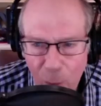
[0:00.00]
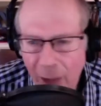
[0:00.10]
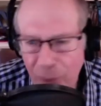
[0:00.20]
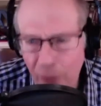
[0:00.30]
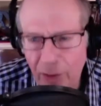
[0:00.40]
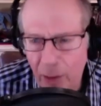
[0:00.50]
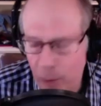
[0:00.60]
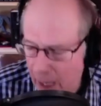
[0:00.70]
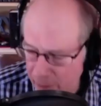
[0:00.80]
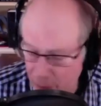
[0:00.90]
thought they,
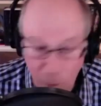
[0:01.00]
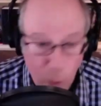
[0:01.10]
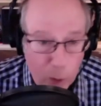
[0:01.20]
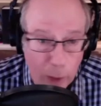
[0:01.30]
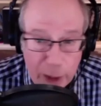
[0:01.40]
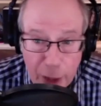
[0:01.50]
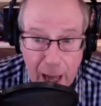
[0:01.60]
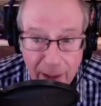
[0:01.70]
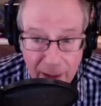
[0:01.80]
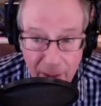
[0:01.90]
I, and when we
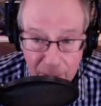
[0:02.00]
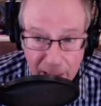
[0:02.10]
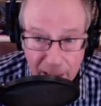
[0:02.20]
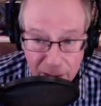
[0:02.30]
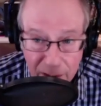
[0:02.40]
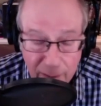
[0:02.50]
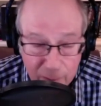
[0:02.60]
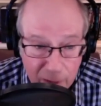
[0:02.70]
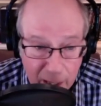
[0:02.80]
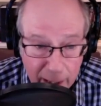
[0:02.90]
shot them, they seemed
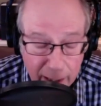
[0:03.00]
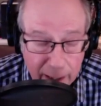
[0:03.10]
funny,